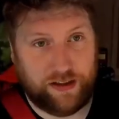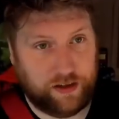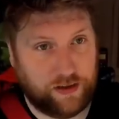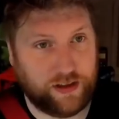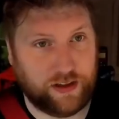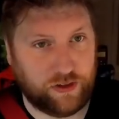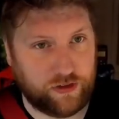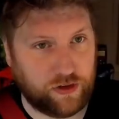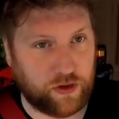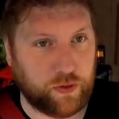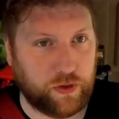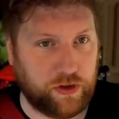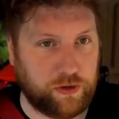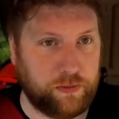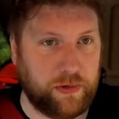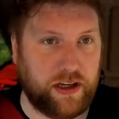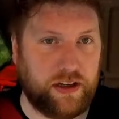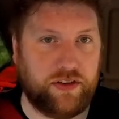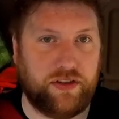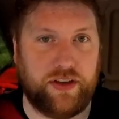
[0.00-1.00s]
things always
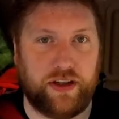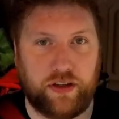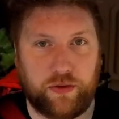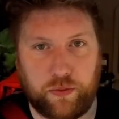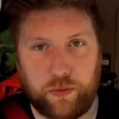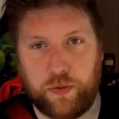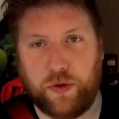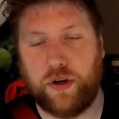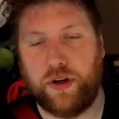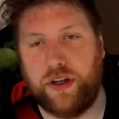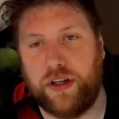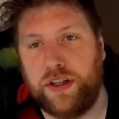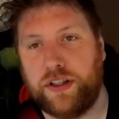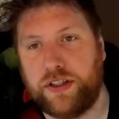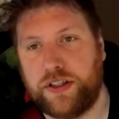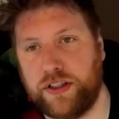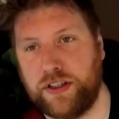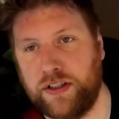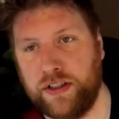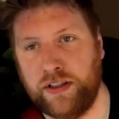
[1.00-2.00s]
makes things
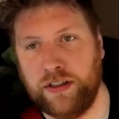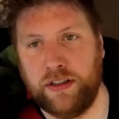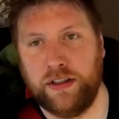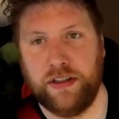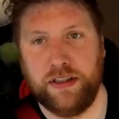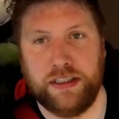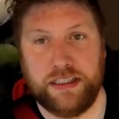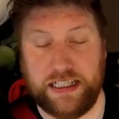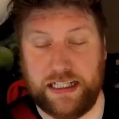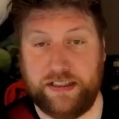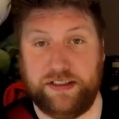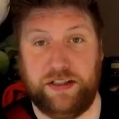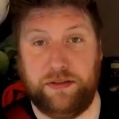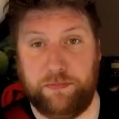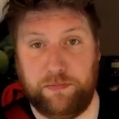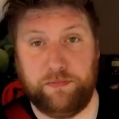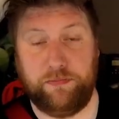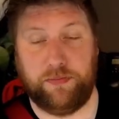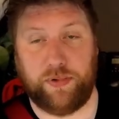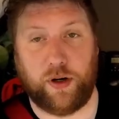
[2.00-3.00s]
work, as you're
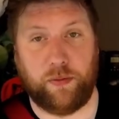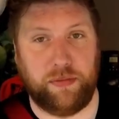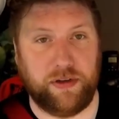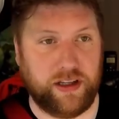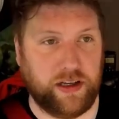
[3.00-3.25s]
probably